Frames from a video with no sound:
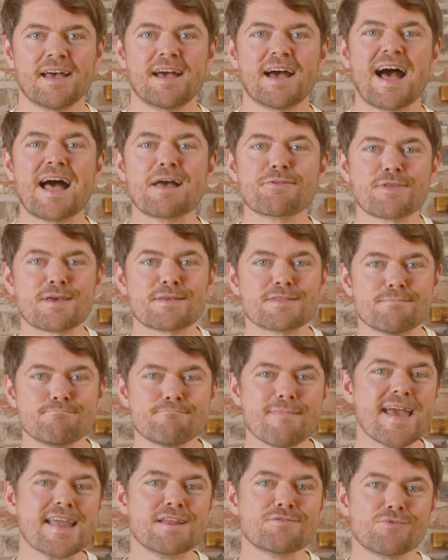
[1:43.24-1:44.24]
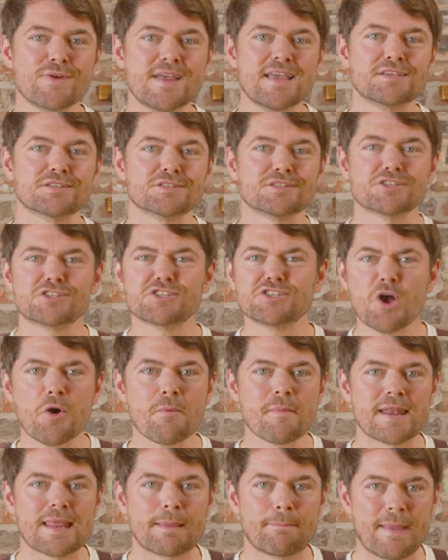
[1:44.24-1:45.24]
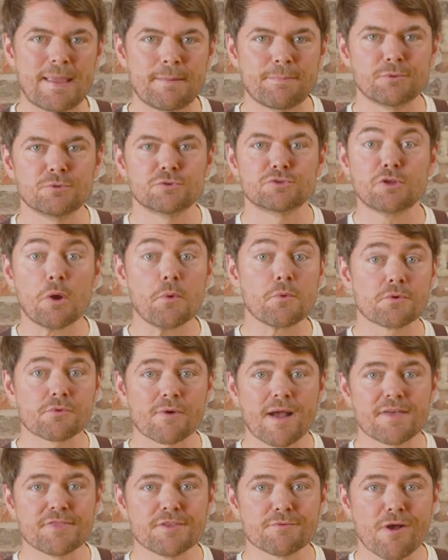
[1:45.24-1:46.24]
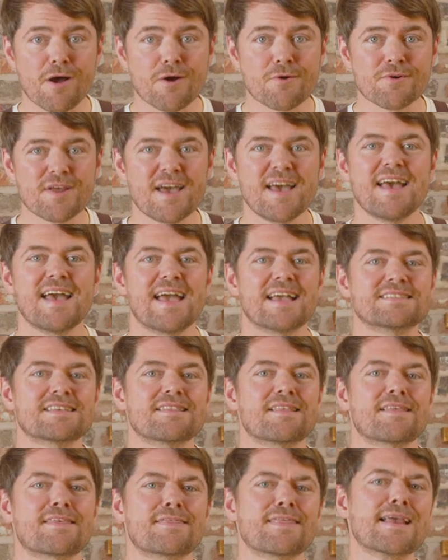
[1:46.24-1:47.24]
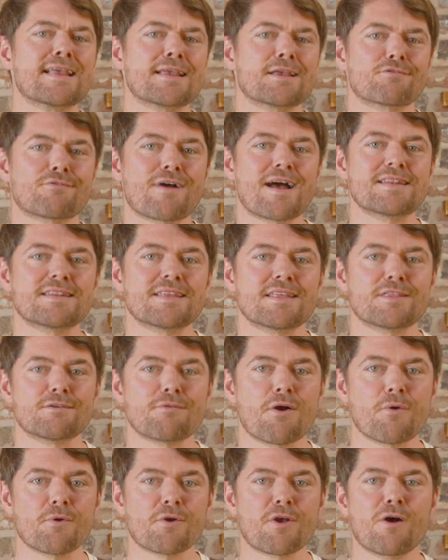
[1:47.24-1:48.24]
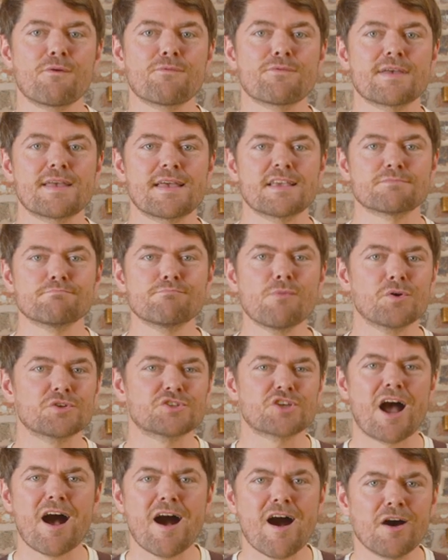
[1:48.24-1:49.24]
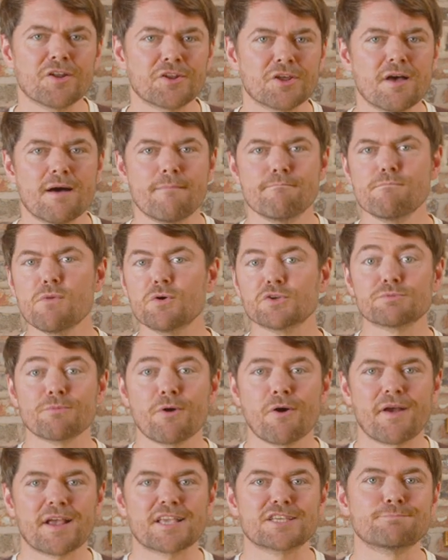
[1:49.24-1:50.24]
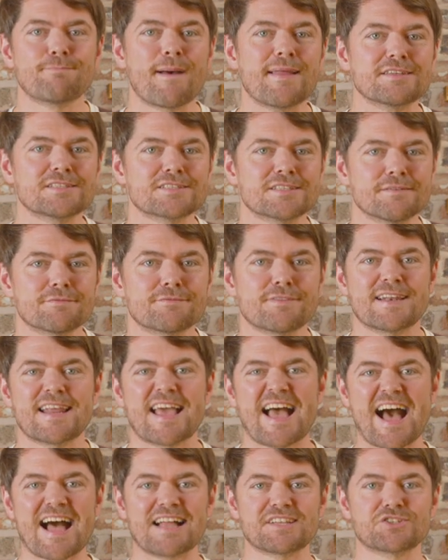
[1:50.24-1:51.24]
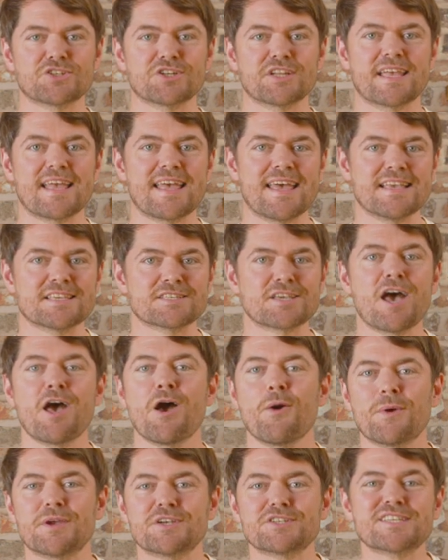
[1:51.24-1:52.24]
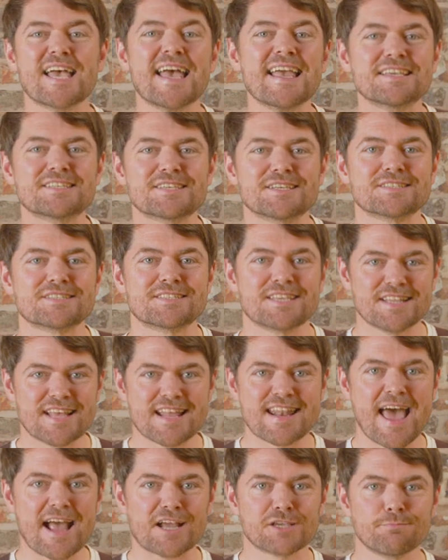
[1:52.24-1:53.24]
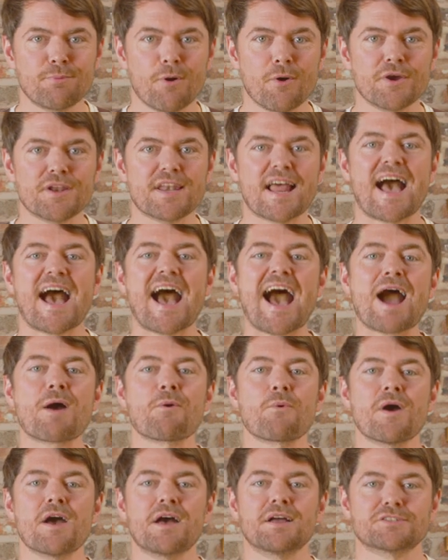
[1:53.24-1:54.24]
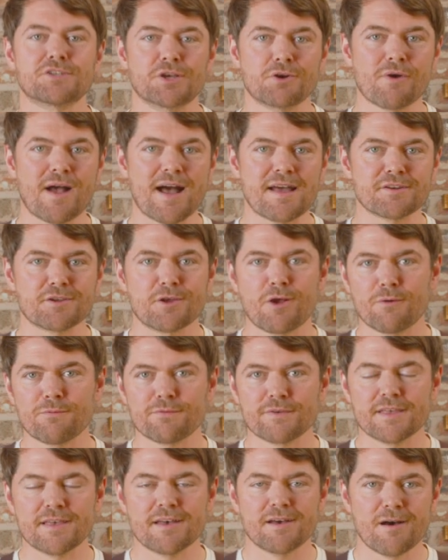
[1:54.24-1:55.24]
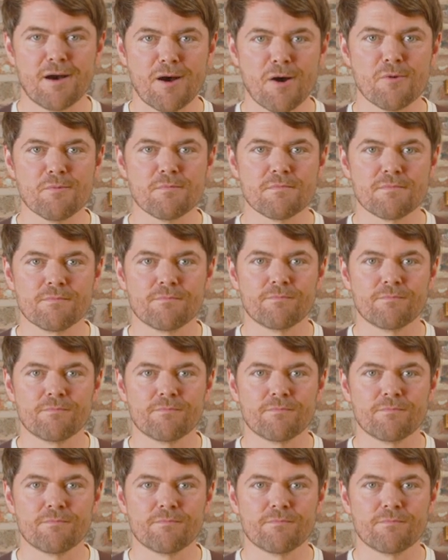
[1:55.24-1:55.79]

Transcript: I think the main reason so many people don't grind their own is that they think grinding their own coffee is much harder and much more expensive than it actually is, which takes us to the next point, how to grind coffee at home.